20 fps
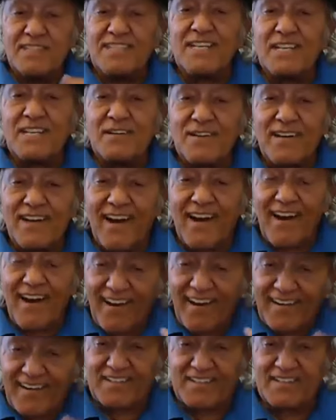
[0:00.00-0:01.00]
our
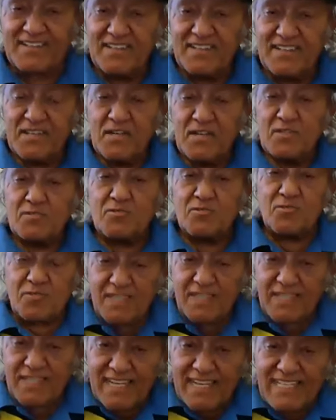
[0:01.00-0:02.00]
heart. So
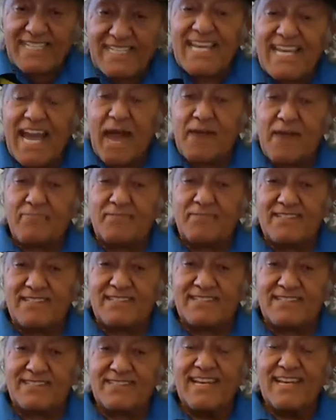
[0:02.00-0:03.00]
creating
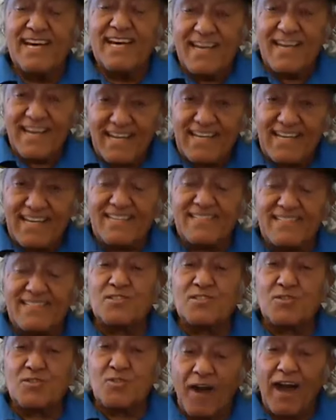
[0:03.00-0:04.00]
happiness is
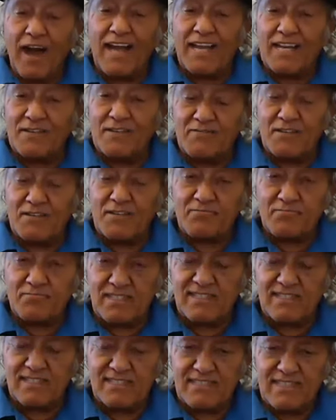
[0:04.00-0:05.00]
joy, love, and
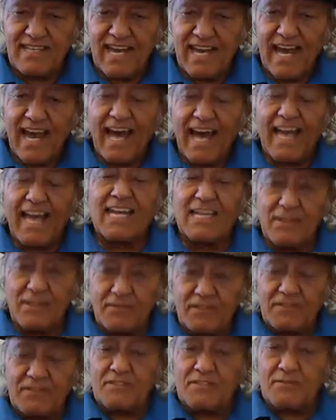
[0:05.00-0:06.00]
peace. And
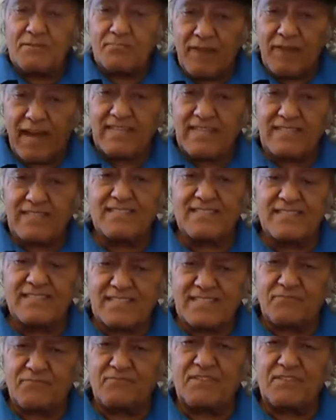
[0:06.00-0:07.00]
living with mind is
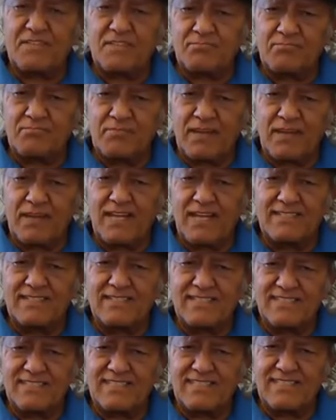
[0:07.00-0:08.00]
suffering, pain,
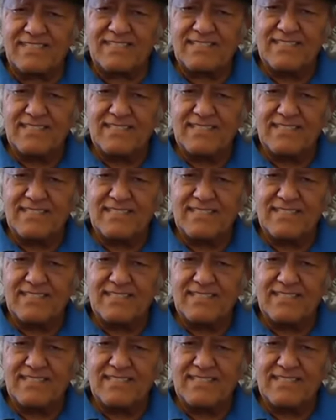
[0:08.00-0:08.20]
disease,